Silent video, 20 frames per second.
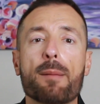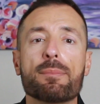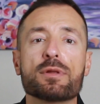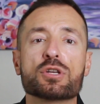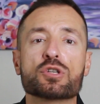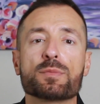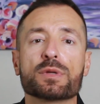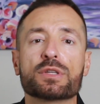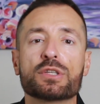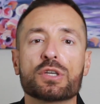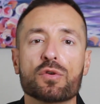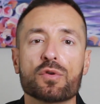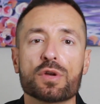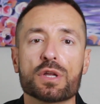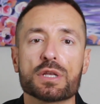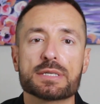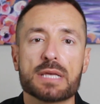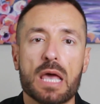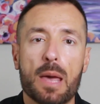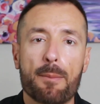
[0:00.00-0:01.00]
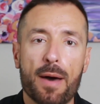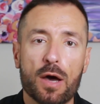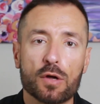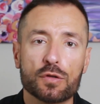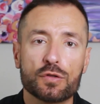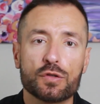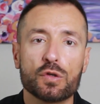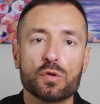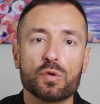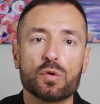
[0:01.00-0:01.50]
published materials
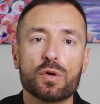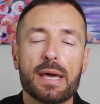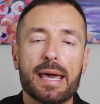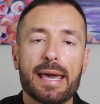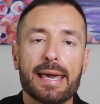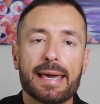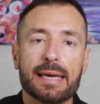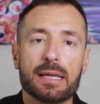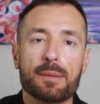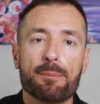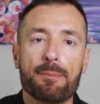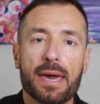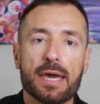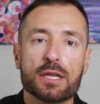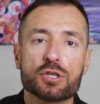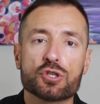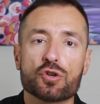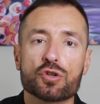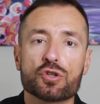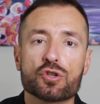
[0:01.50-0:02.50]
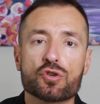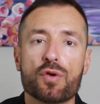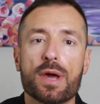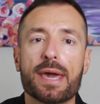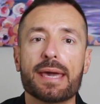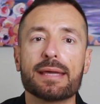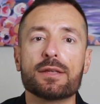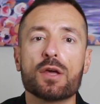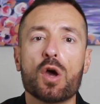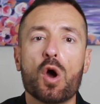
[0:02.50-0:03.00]
about you in major
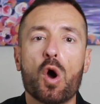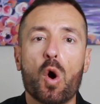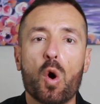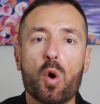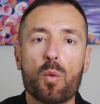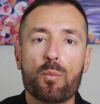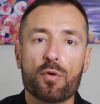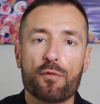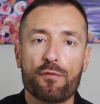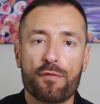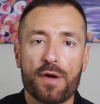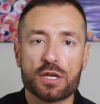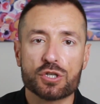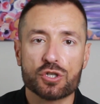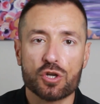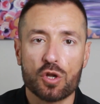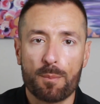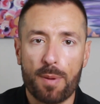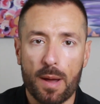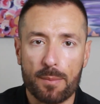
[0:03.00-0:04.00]
trade or professional